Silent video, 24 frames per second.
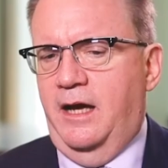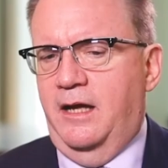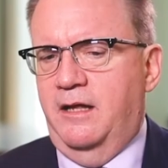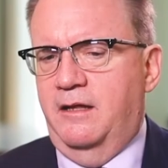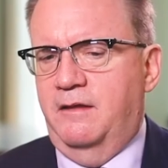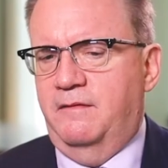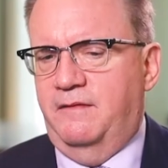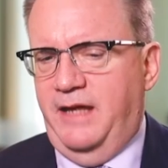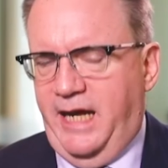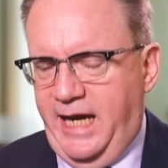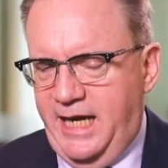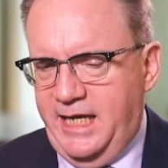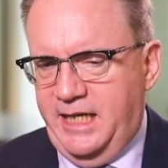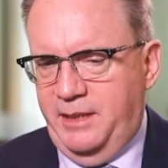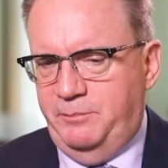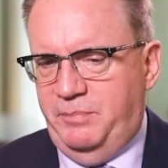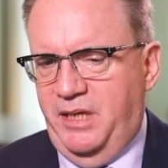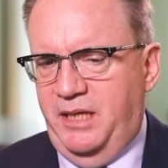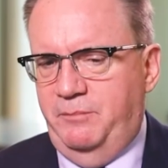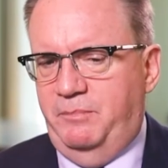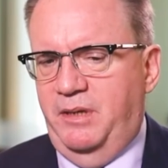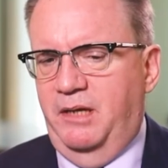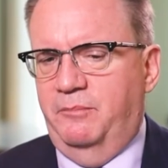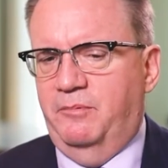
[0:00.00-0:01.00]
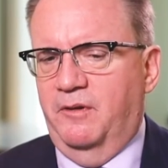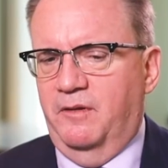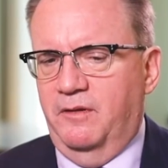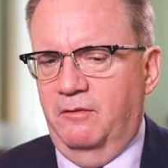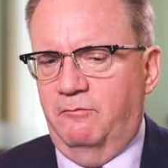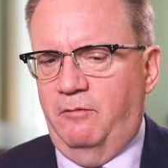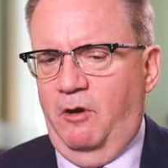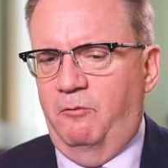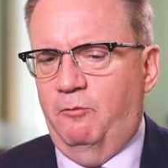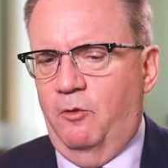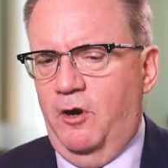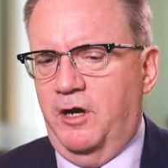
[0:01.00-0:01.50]
The ADP people that
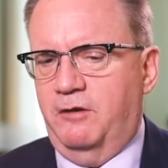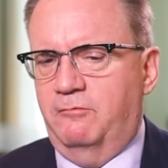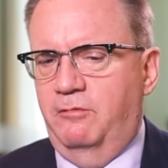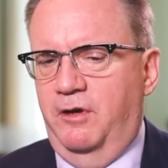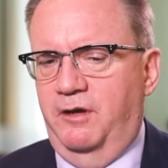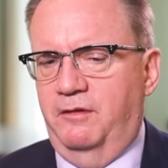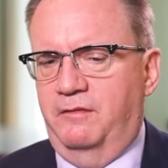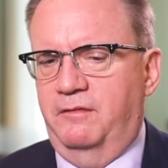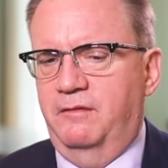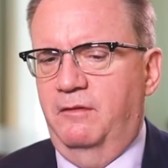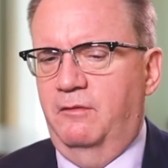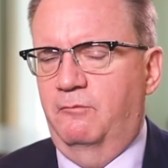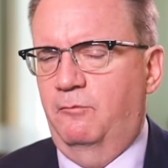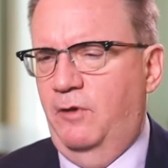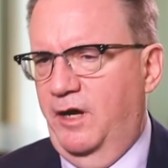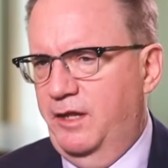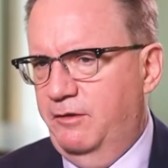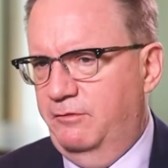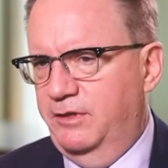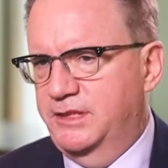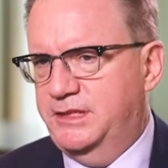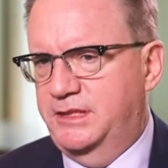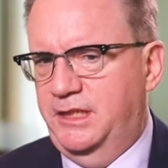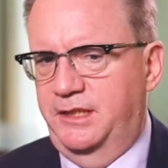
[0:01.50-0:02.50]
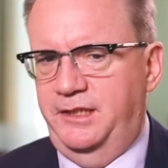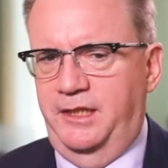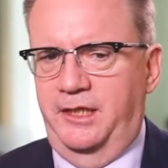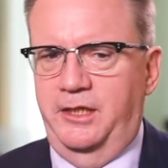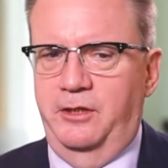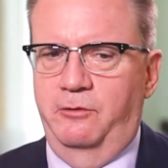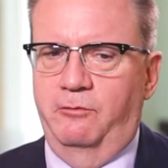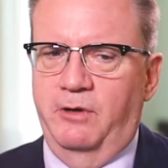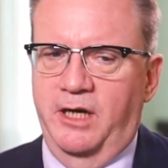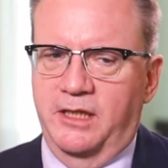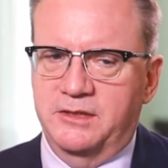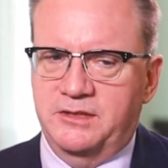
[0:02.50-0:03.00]
we work with, whether it's in the
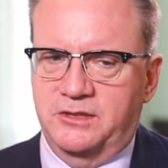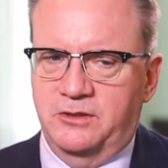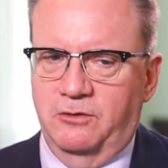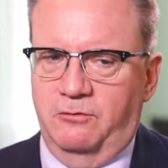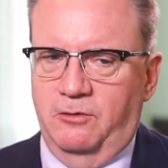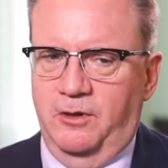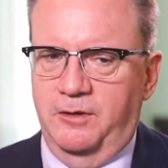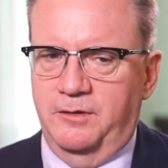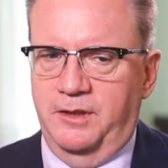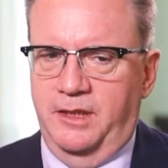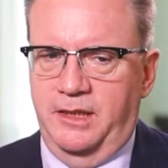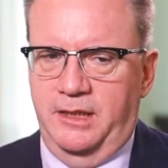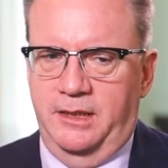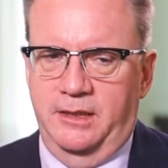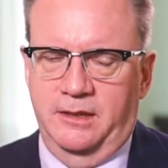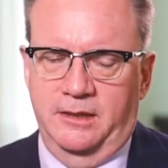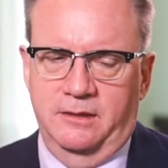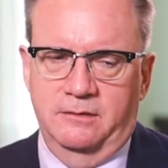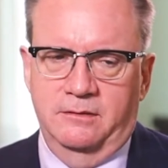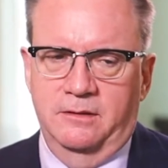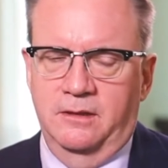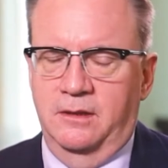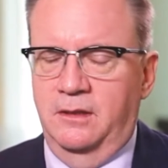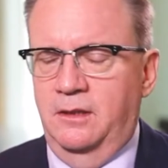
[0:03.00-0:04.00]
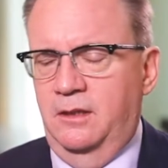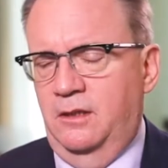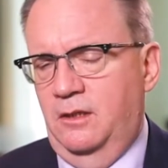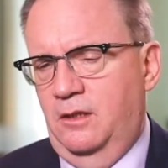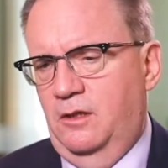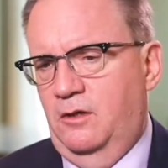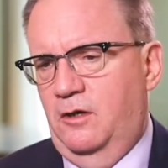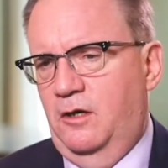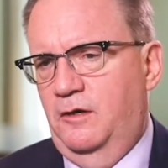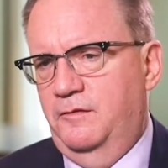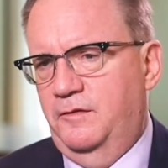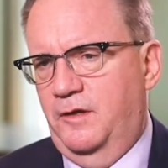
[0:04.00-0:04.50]
US or on
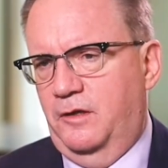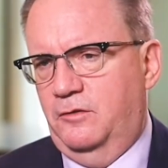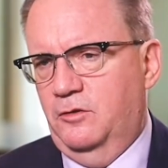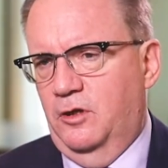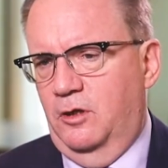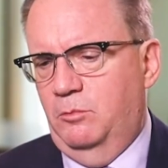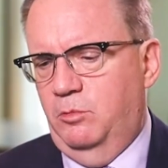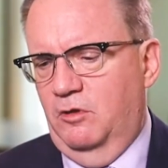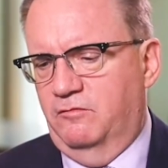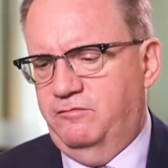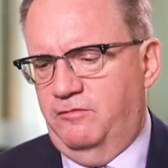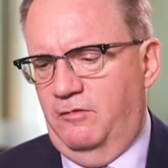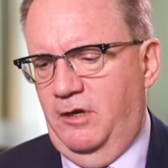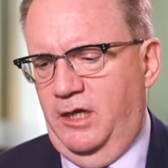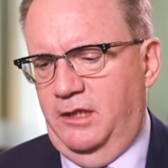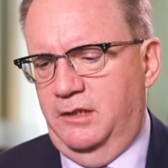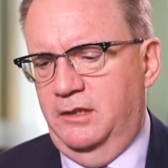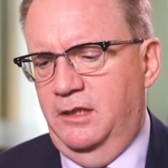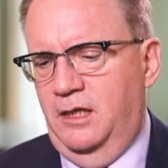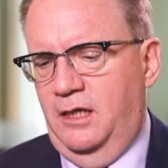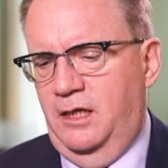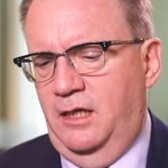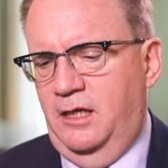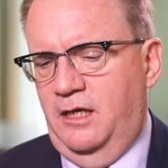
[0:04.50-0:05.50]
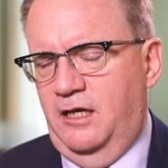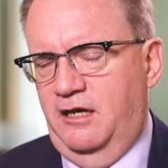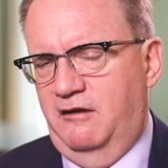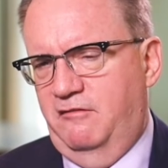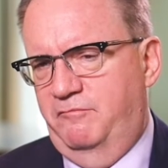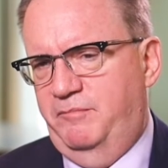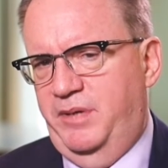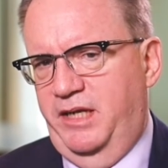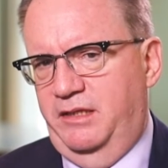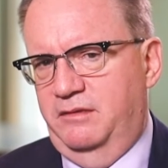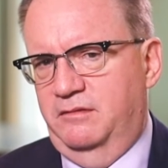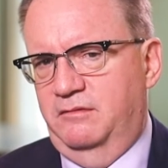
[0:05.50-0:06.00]
the global front,
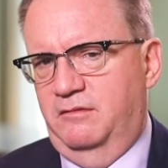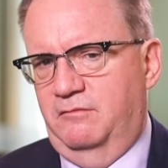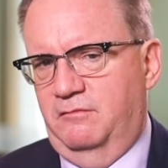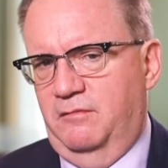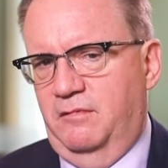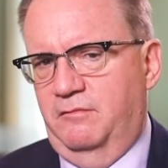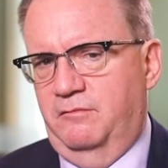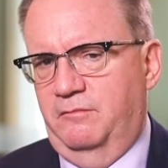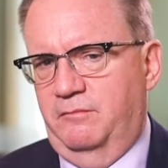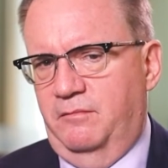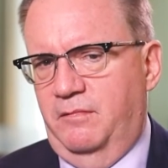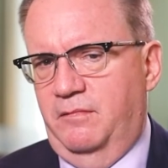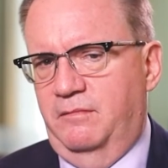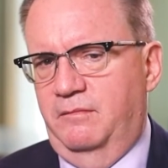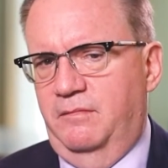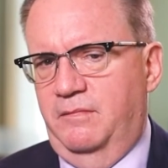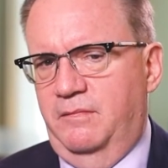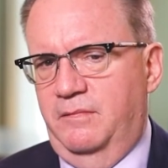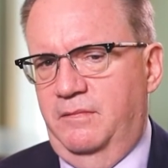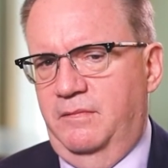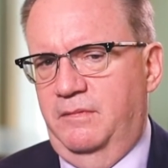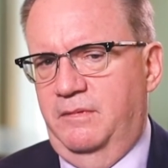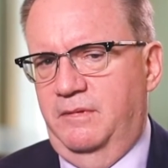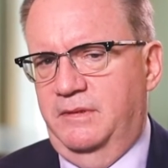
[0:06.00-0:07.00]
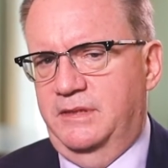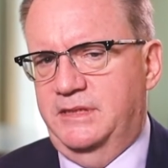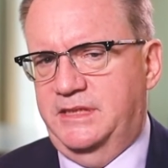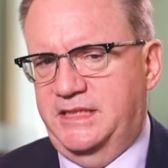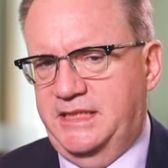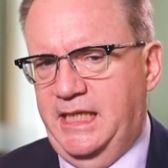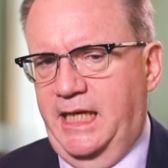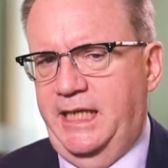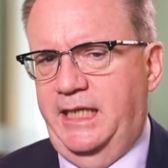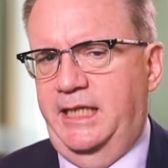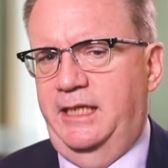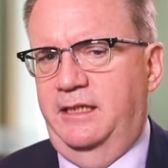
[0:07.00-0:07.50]
have been
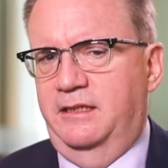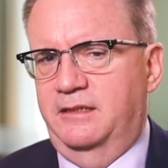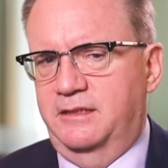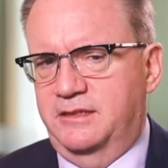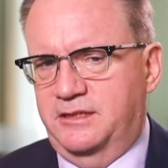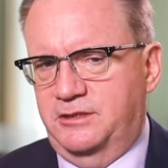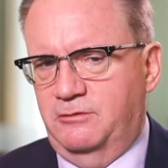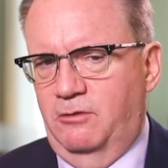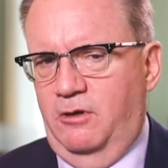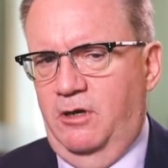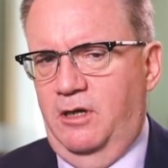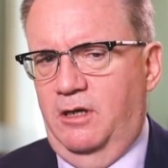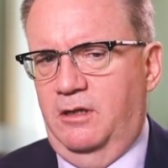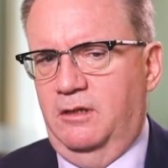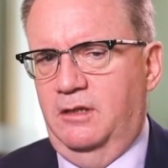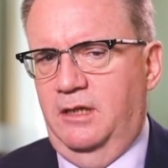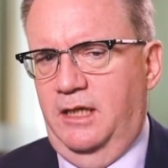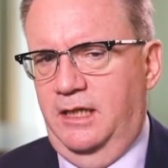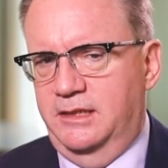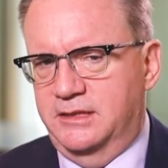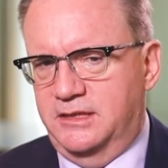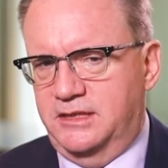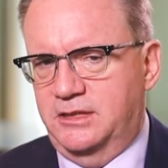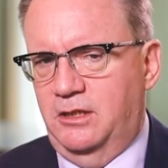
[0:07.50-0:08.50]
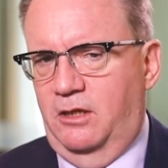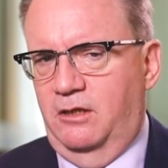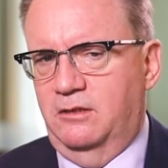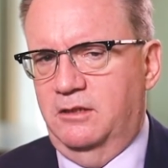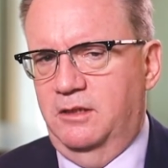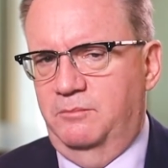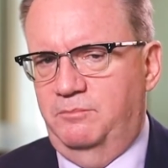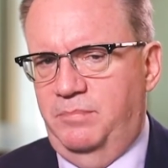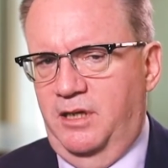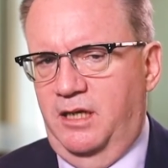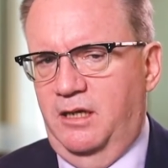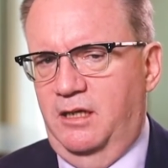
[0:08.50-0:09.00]
steady, strong, and
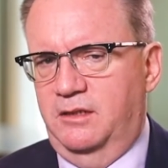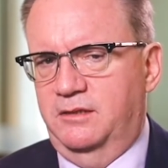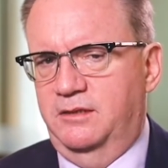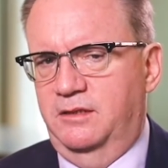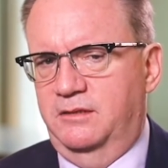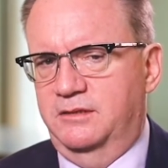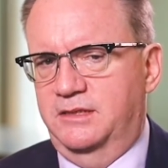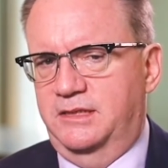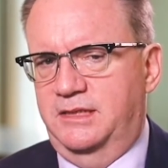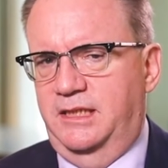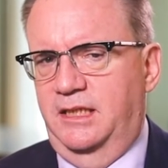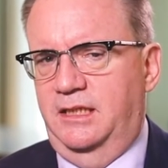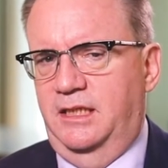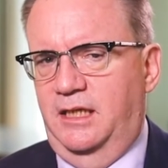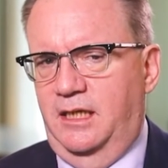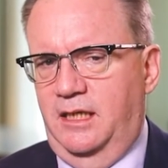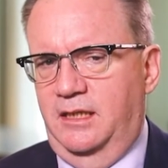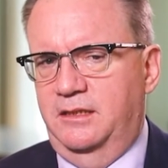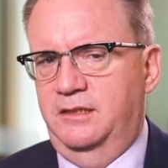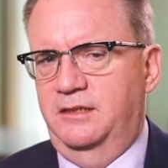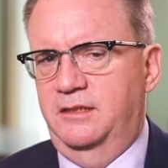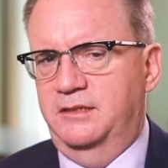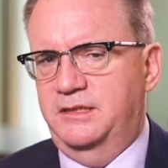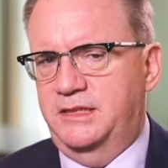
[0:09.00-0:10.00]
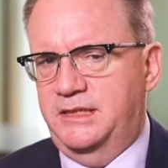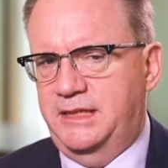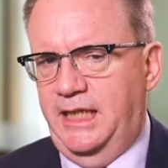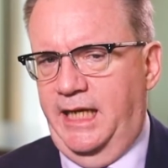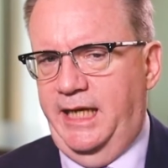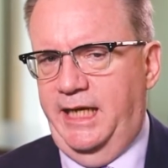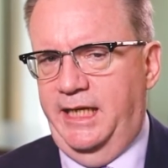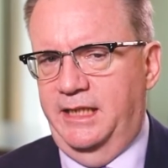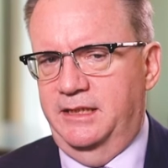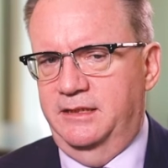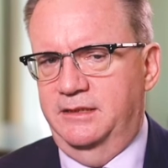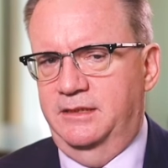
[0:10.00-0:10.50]
solid partners that
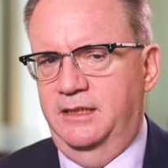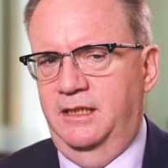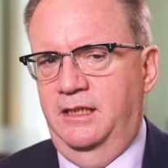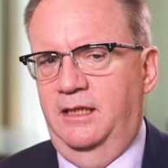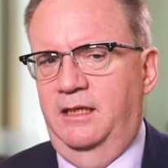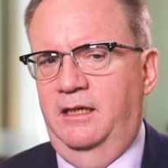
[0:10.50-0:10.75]
understand